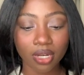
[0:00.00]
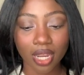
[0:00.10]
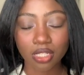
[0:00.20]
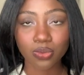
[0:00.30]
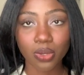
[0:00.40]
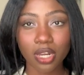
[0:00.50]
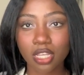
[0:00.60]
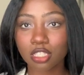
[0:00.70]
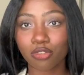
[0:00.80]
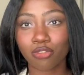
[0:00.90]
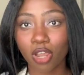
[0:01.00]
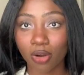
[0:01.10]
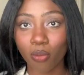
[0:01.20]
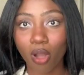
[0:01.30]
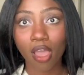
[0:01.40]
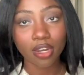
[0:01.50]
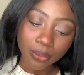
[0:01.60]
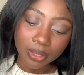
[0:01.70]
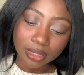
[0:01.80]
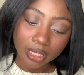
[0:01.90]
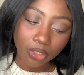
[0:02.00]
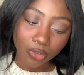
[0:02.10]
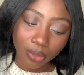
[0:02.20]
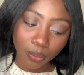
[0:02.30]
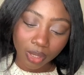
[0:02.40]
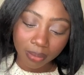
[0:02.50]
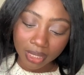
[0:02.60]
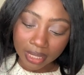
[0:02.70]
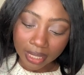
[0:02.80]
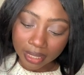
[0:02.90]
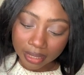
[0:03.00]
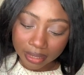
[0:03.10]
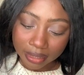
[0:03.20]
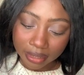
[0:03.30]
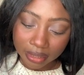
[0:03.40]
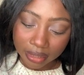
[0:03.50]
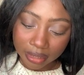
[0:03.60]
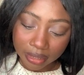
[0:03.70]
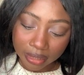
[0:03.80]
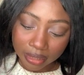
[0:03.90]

Next one is a red one. I wanted to get a red one because